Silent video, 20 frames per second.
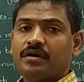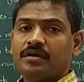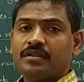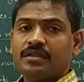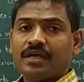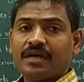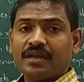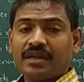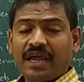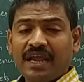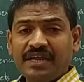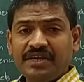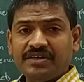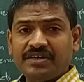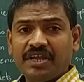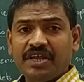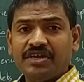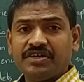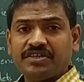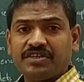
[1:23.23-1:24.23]
the right
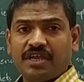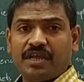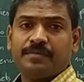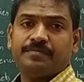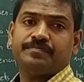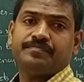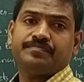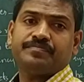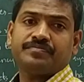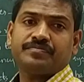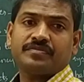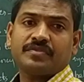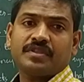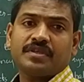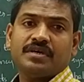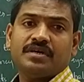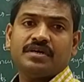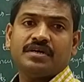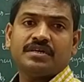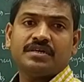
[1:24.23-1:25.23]
atrium
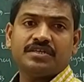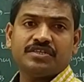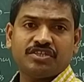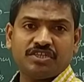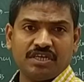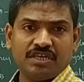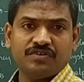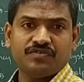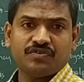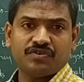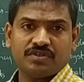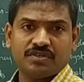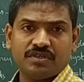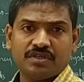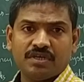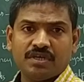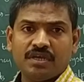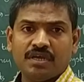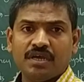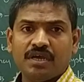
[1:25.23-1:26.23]

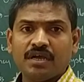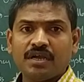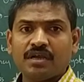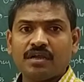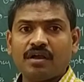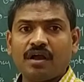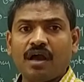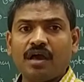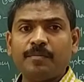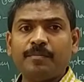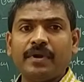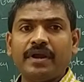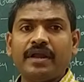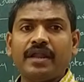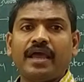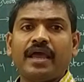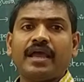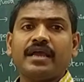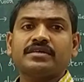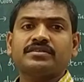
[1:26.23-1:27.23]
receives carbon
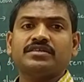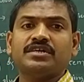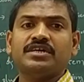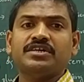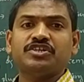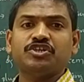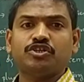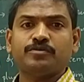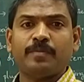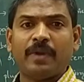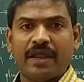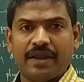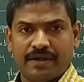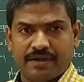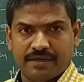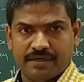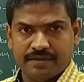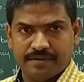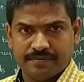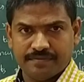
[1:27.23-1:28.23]
dioxide rich
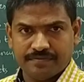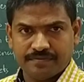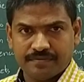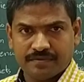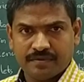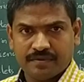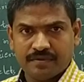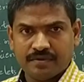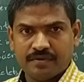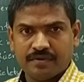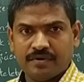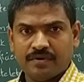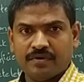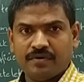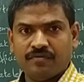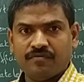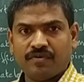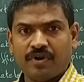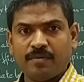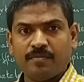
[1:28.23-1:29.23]
blood
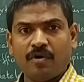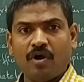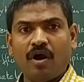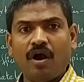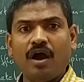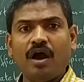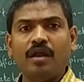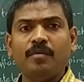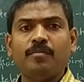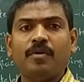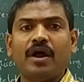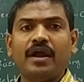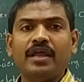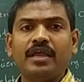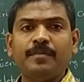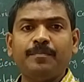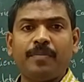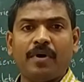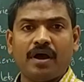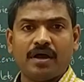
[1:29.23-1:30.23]
from all
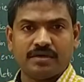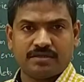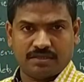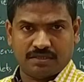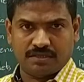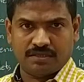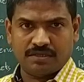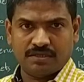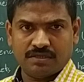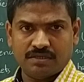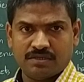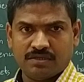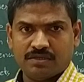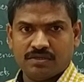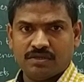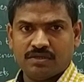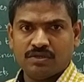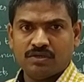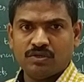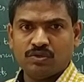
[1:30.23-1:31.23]
body parts
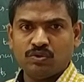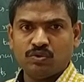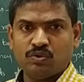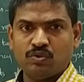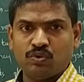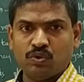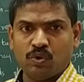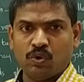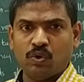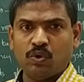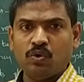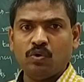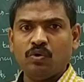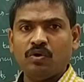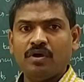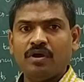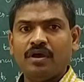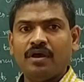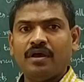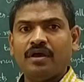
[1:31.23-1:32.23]

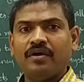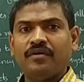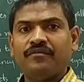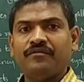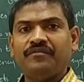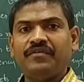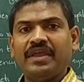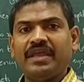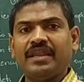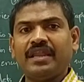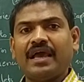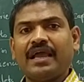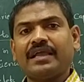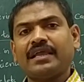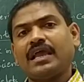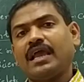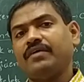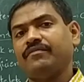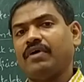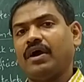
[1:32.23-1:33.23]
through vena
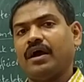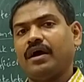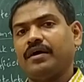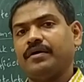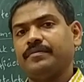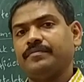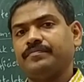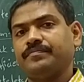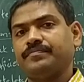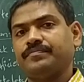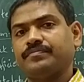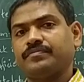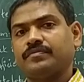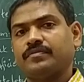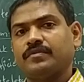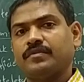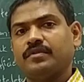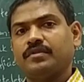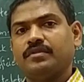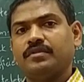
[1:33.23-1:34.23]
cava.
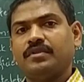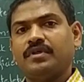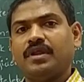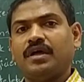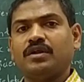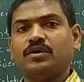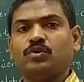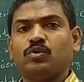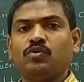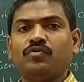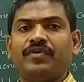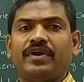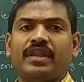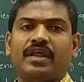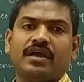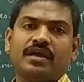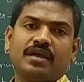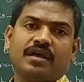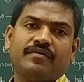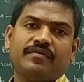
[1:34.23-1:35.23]
There are 2
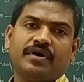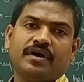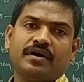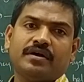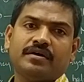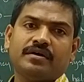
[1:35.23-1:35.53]
vena cava,